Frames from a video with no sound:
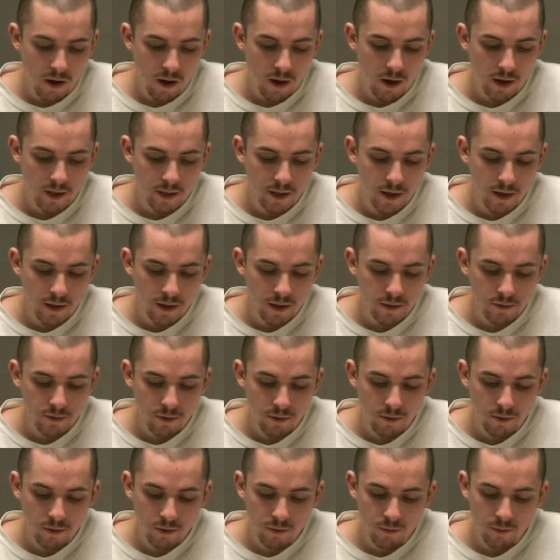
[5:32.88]
Again, I
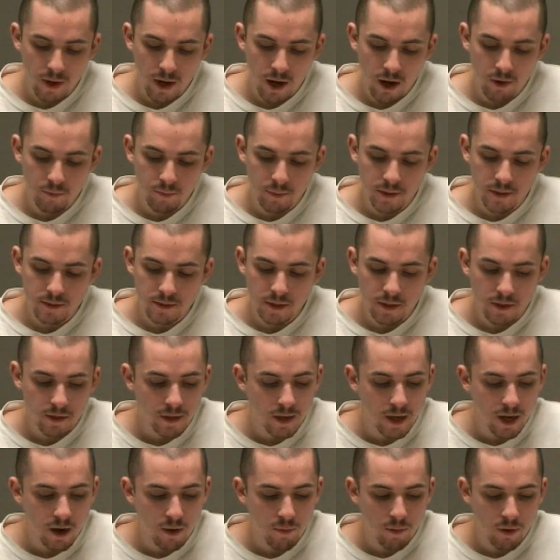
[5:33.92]
turned it around because I did
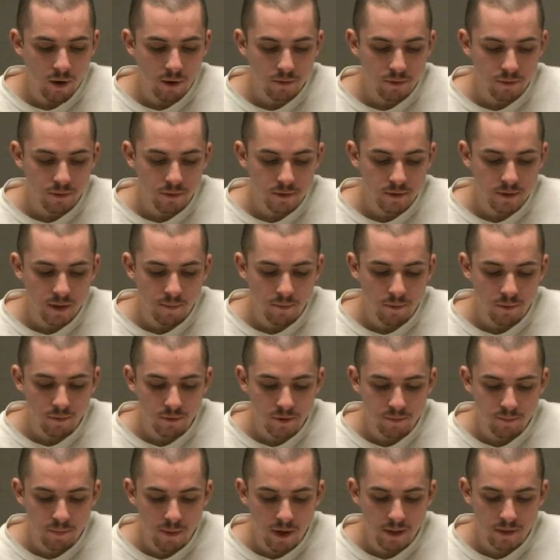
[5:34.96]
not want to accept the
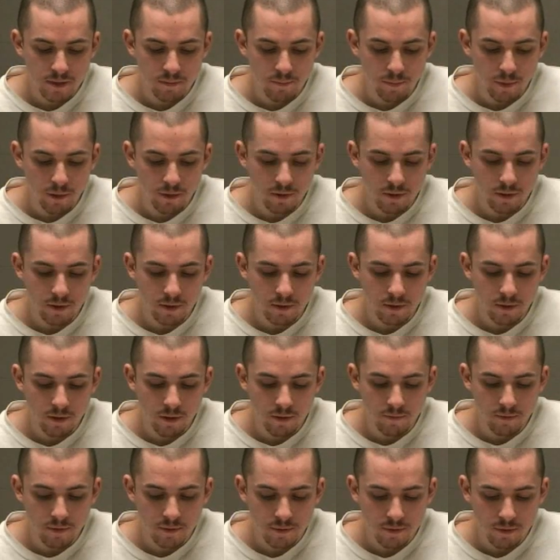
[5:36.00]
responsibility
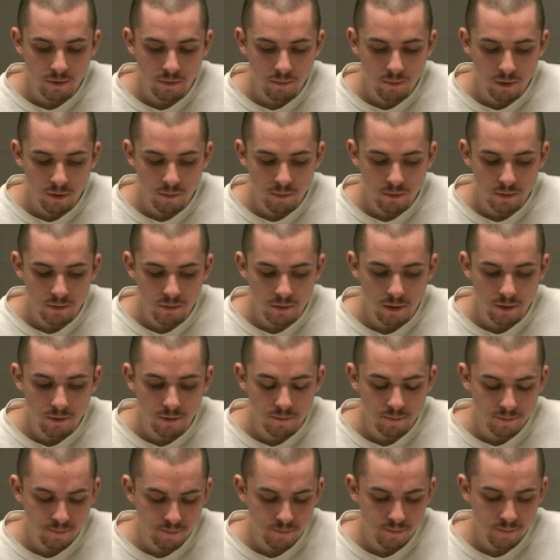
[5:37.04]
of the sole
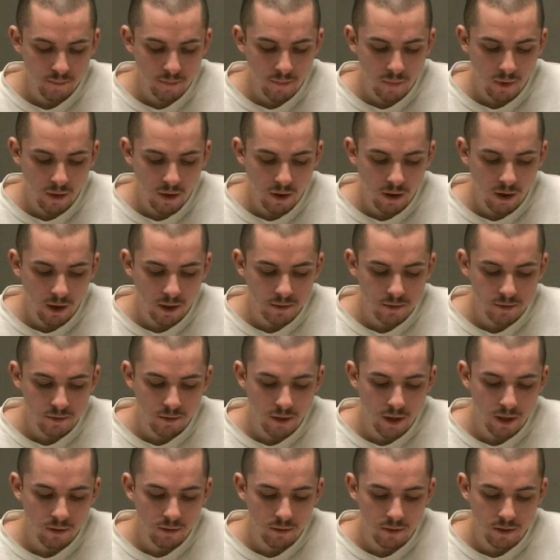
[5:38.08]
perpetrator. I
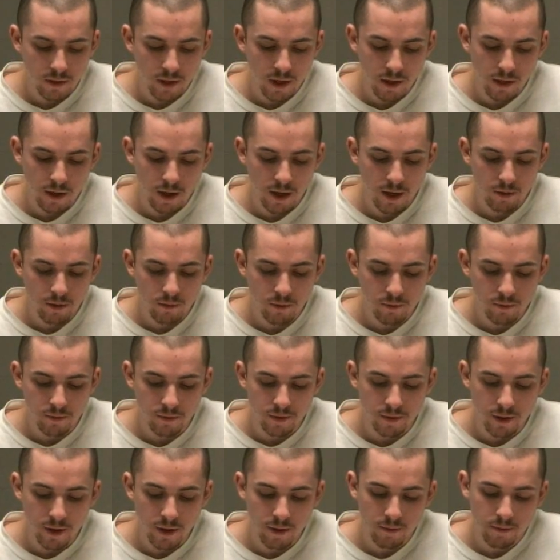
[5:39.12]
strangled Kent Heidholt to
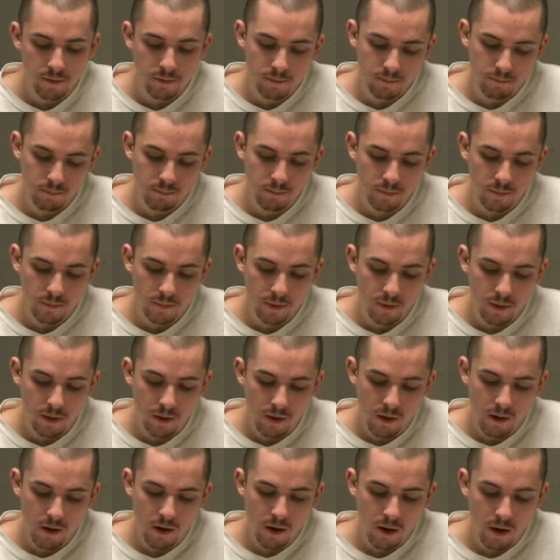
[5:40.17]
death.
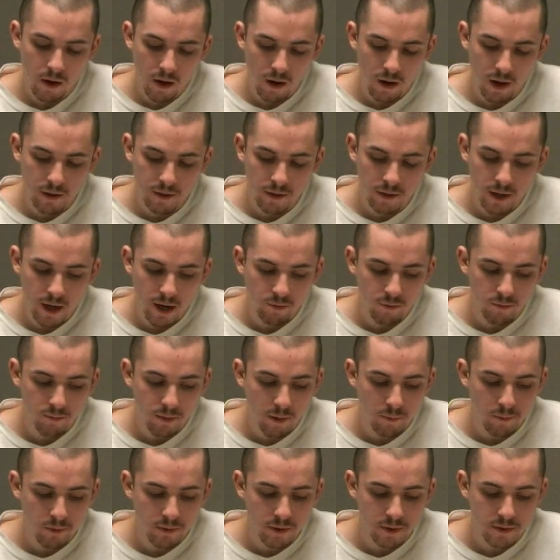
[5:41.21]
I did not
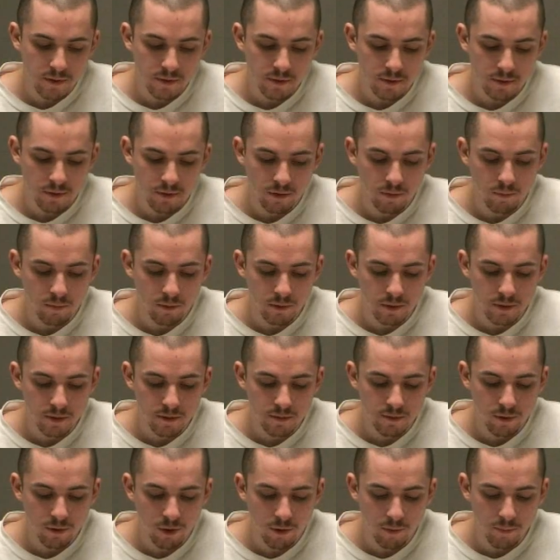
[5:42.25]
remember this until the police
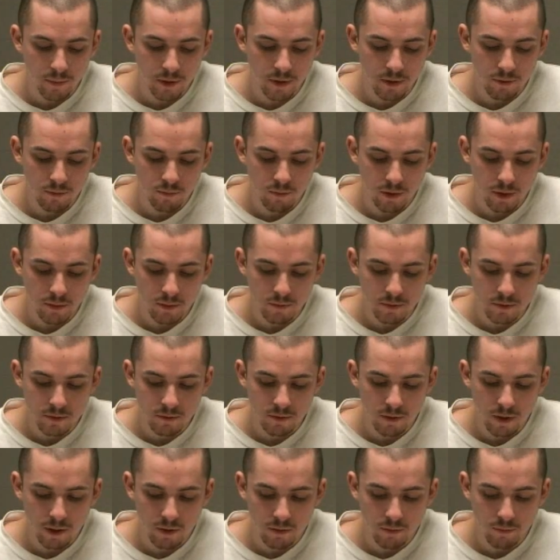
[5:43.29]
told me what he was
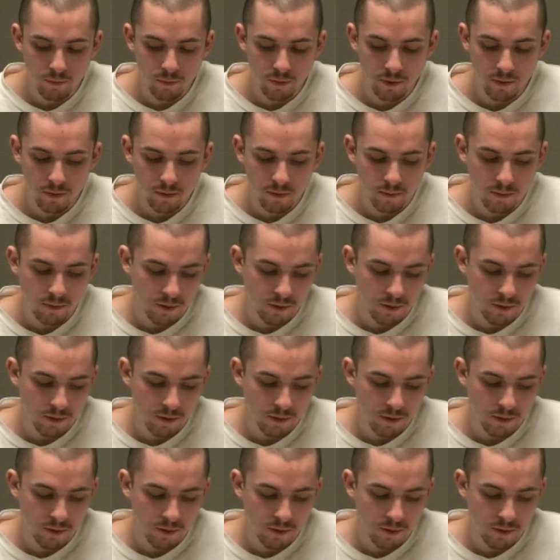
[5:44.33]
strangled with.